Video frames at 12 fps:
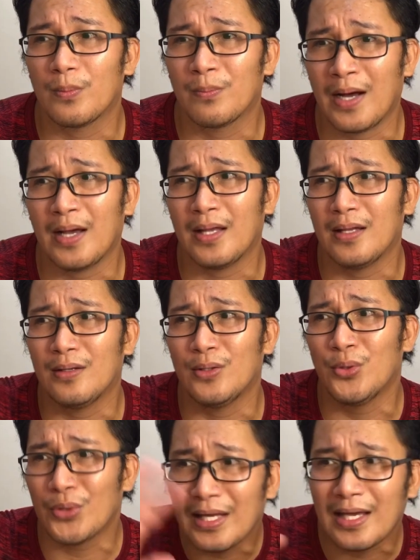by
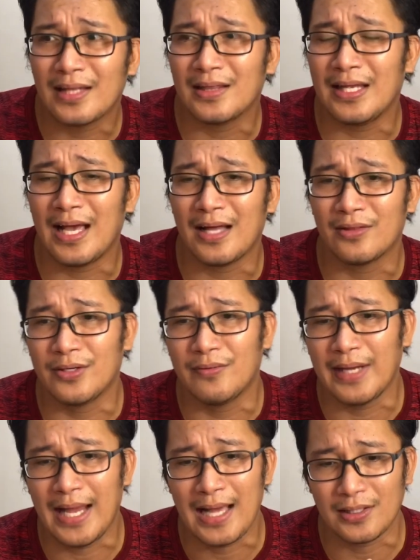looking at the other
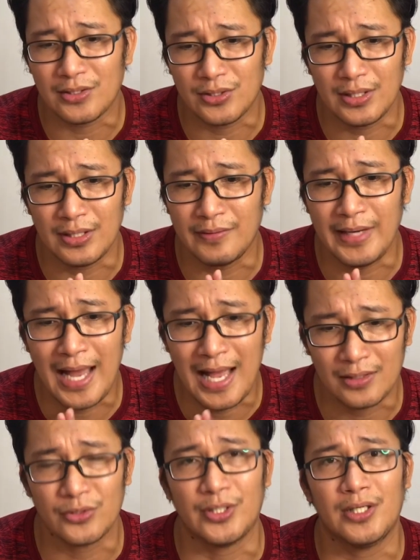
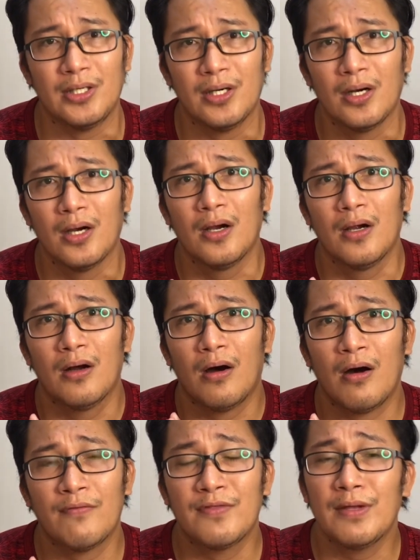reactor
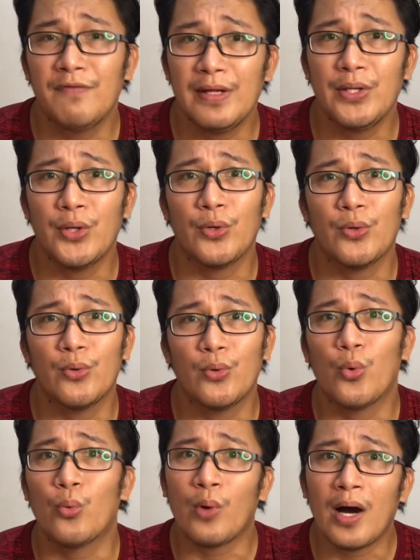of the video,
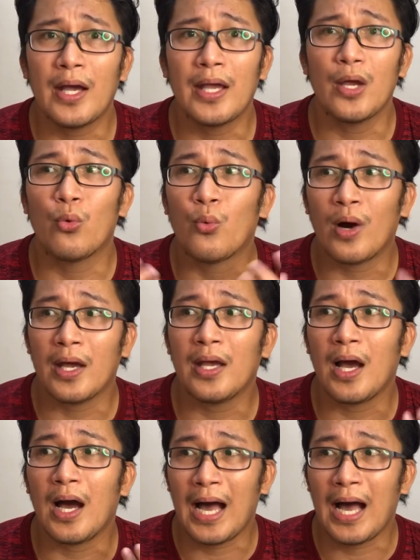why